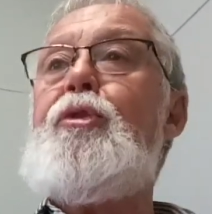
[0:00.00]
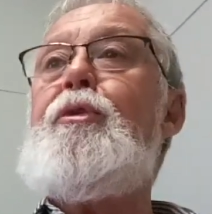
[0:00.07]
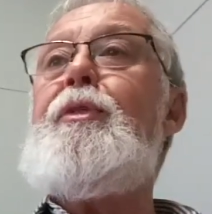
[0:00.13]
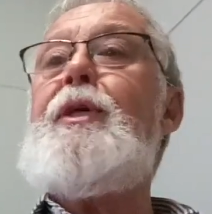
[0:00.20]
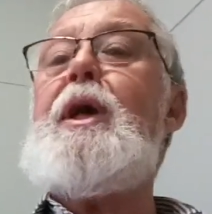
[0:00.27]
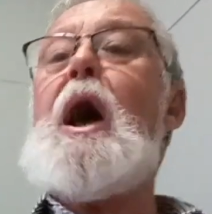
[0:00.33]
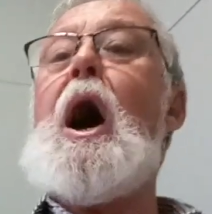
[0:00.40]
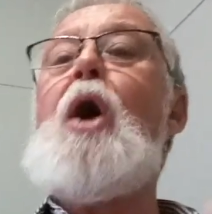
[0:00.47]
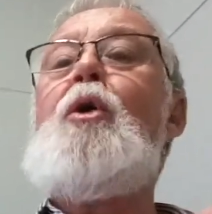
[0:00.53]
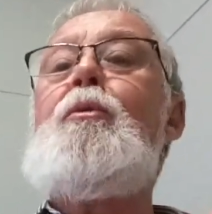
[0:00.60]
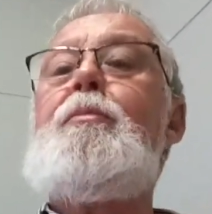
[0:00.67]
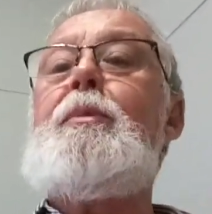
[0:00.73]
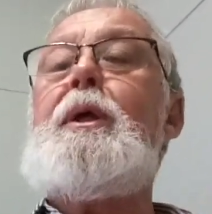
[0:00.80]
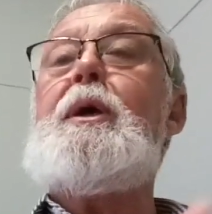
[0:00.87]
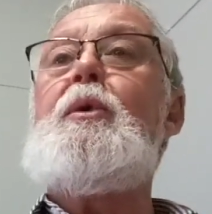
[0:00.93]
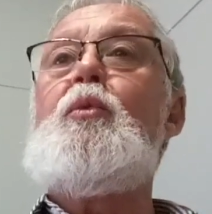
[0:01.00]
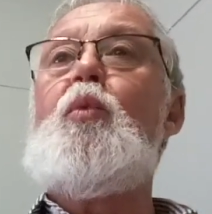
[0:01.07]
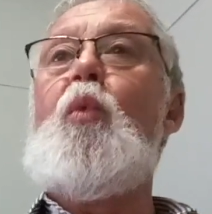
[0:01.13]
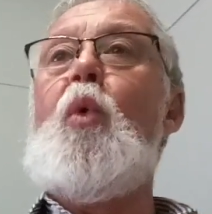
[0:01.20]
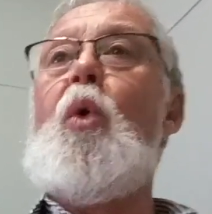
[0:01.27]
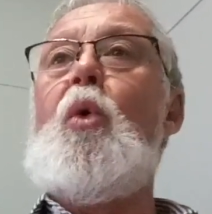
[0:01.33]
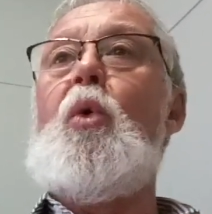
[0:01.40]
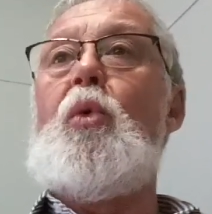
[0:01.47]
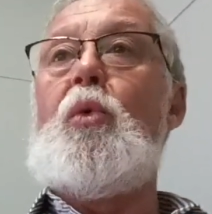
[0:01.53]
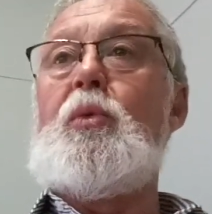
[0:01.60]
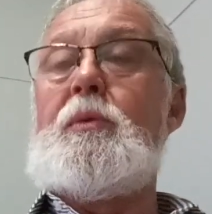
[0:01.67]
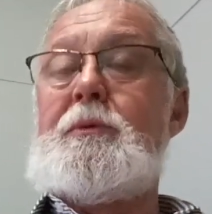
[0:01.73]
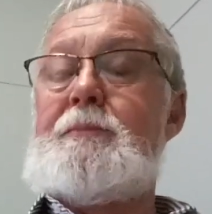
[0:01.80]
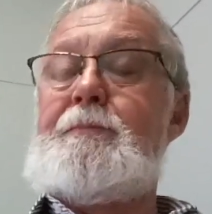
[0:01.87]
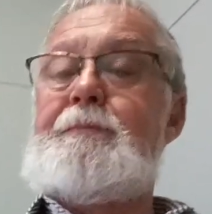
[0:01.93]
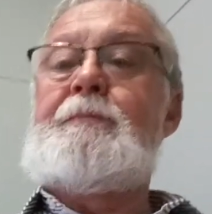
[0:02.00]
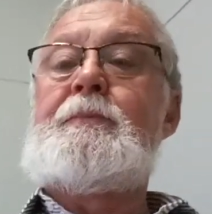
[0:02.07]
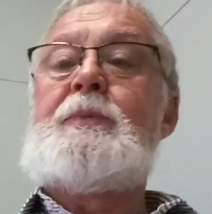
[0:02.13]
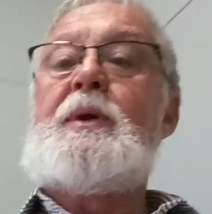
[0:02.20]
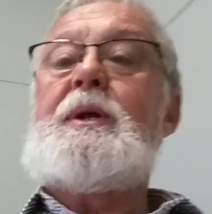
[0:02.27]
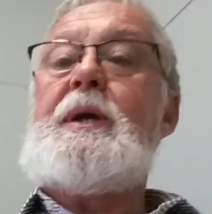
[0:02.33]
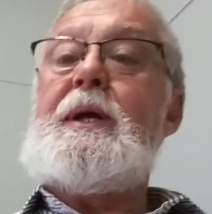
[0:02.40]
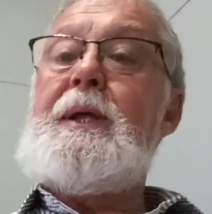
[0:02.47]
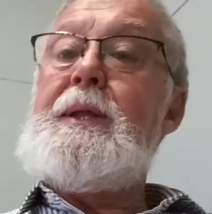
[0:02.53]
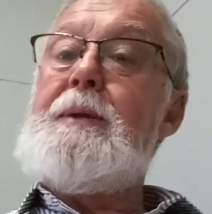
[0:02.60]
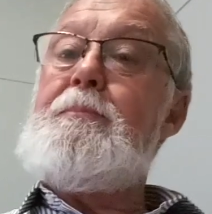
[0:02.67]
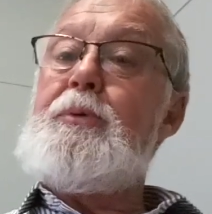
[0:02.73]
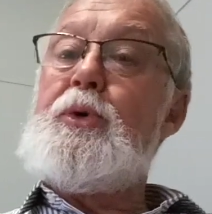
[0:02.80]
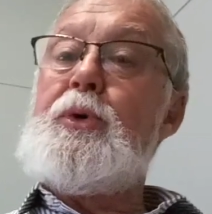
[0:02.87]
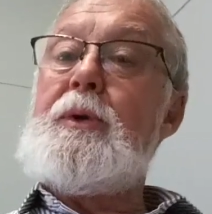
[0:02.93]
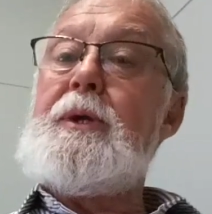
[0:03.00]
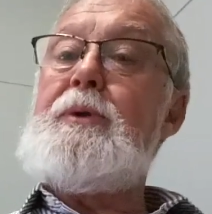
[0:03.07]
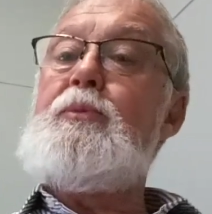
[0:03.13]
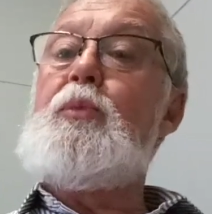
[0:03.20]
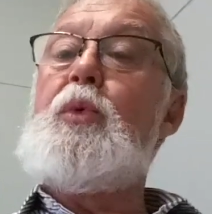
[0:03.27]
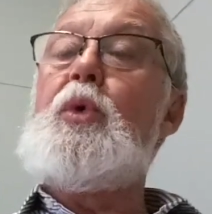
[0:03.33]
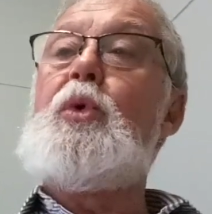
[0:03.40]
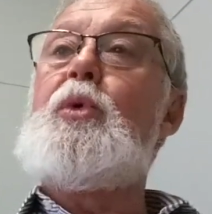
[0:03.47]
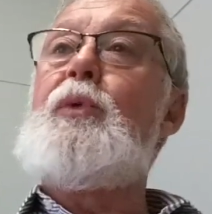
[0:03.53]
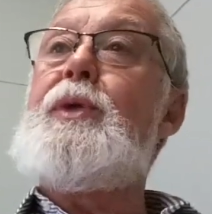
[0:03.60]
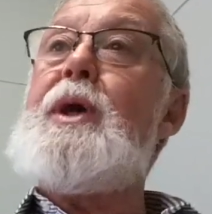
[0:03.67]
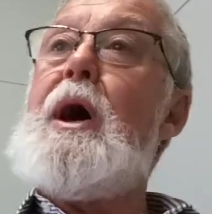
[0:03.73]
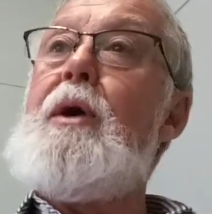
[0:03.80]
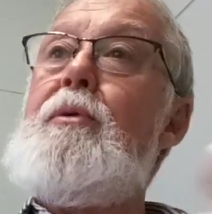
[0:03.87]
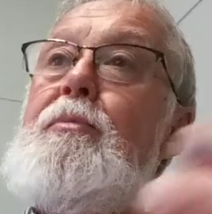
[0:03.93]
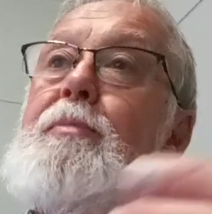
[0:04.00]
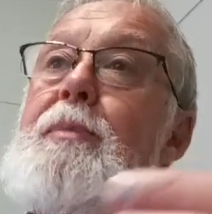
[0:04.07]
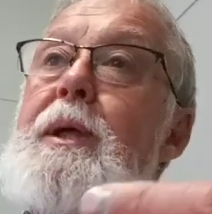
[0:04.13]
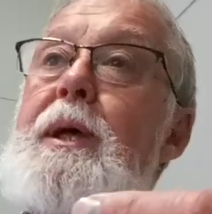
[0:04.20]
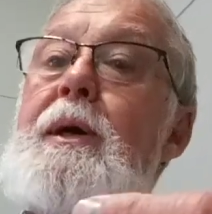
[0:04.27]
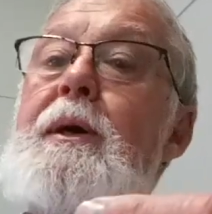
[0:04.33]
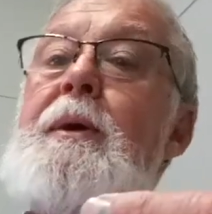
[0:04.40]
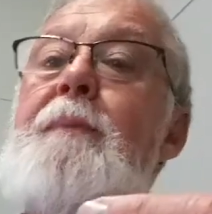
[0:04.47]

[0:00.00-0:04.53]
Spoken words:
the opening wall in the Berlin Wall, the opening,